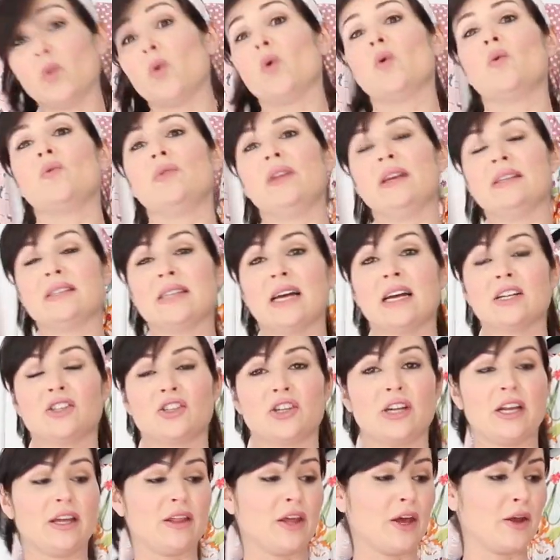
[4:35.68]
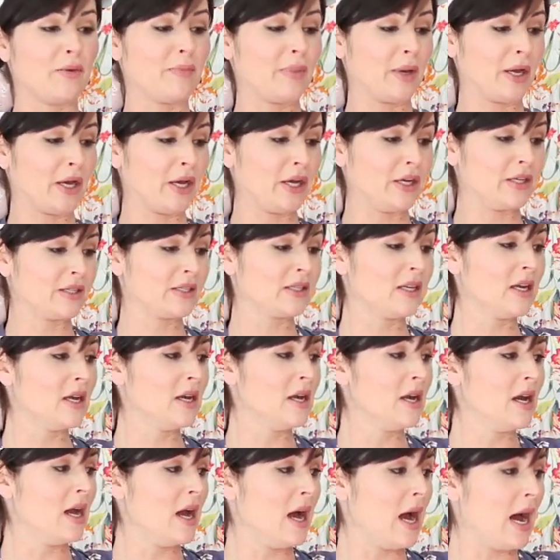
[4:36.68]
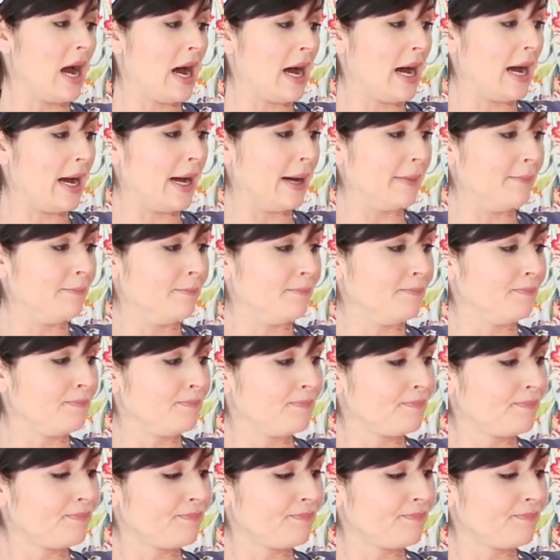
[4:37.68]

worn this actually though, because I've